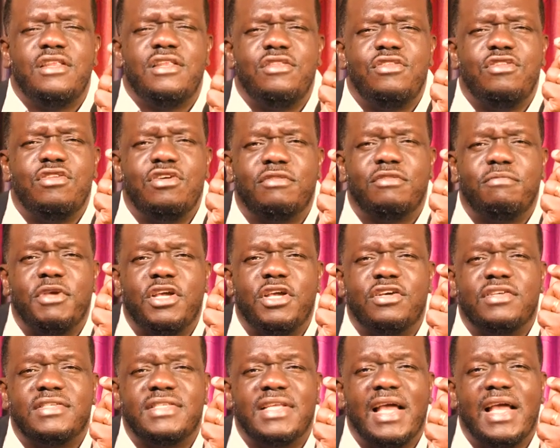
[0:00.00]
Not
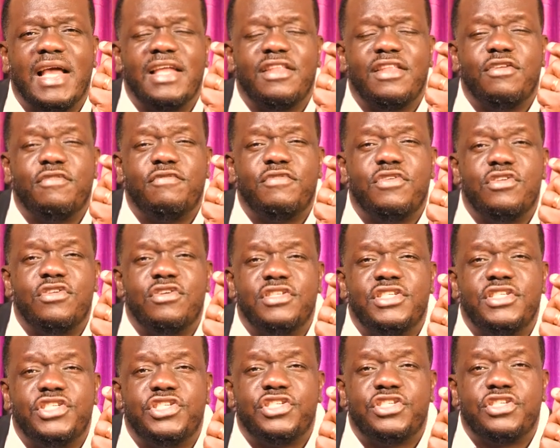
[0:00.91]
because the hand of the
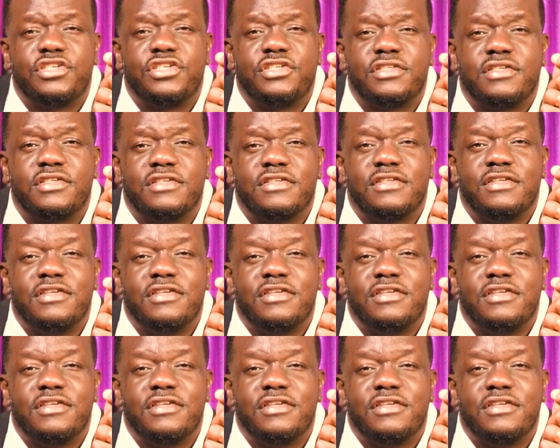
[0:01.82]
Lord is short,